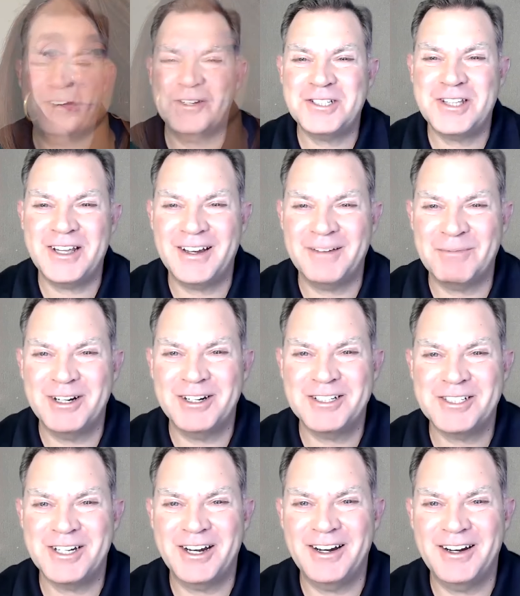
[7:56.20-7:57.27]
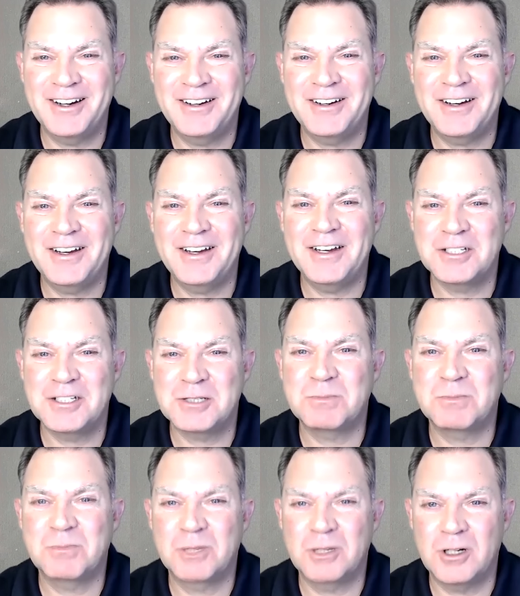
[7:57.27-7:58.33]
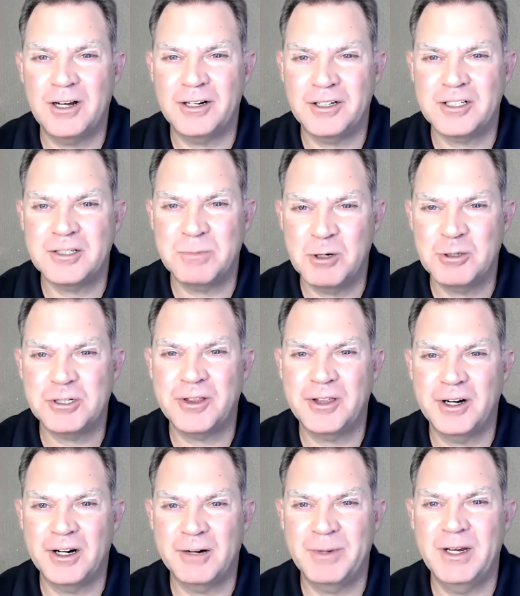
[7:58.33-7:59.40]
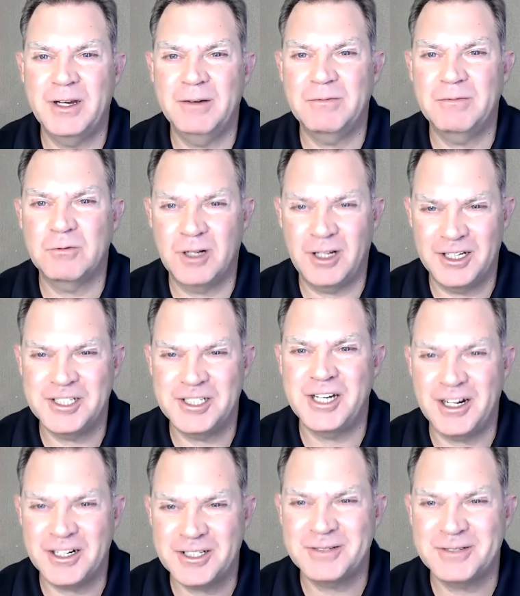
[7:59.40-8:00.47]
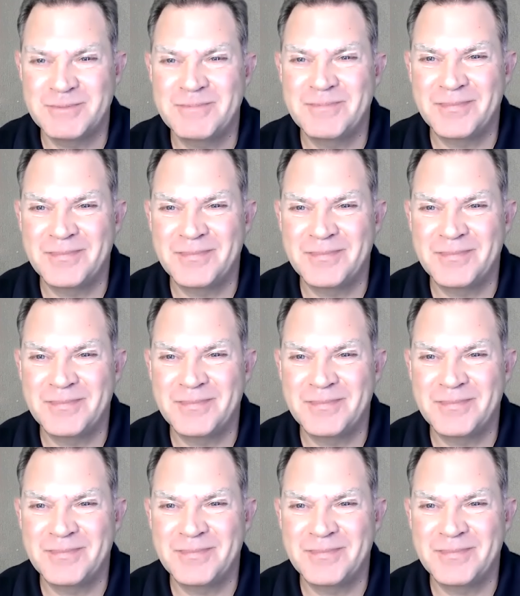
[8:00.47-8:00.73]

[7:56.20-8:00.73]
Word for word: First thing I'm going to say is prolonged exposure therapy really sucks.